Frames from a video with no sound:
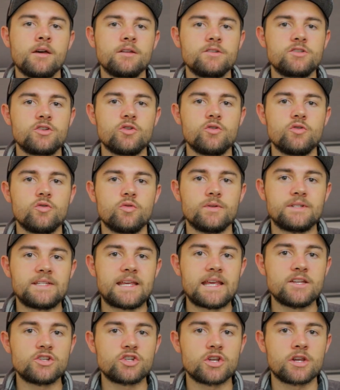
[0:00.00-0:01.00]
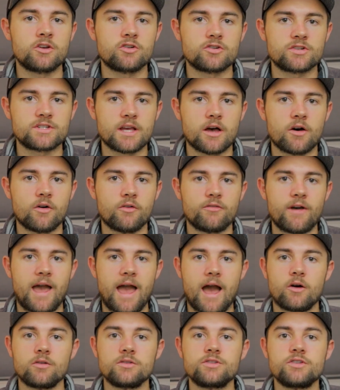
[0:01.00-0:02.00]
to teaching yourself
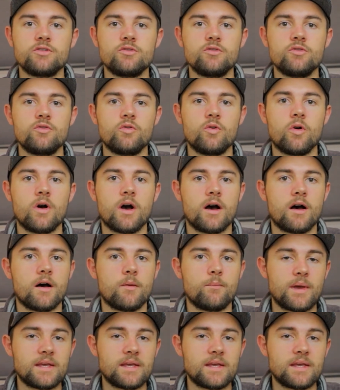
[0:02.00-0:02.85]
how to